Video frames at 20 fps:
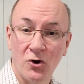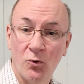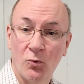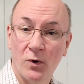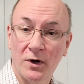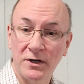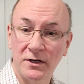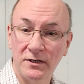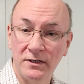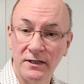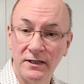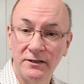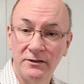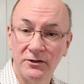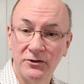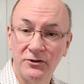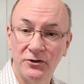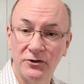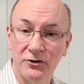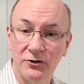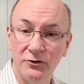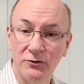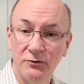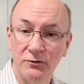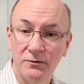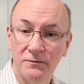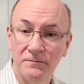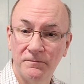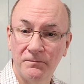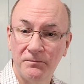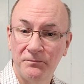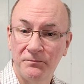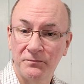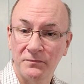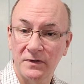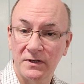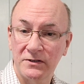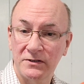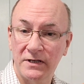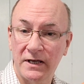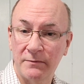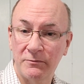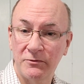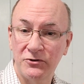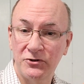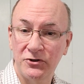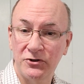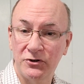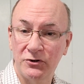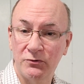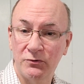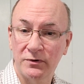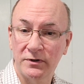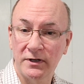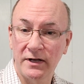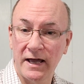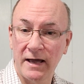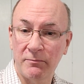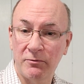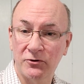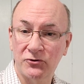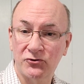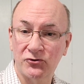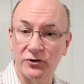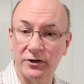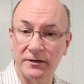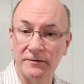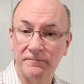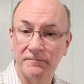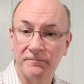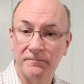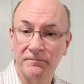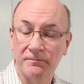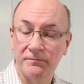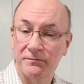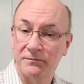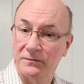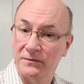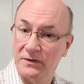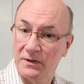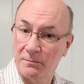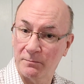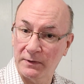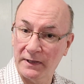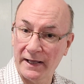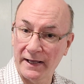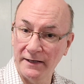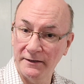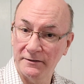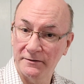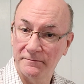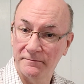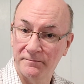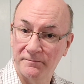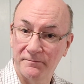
What you need to do, the same as you do with an apple tree. You plant,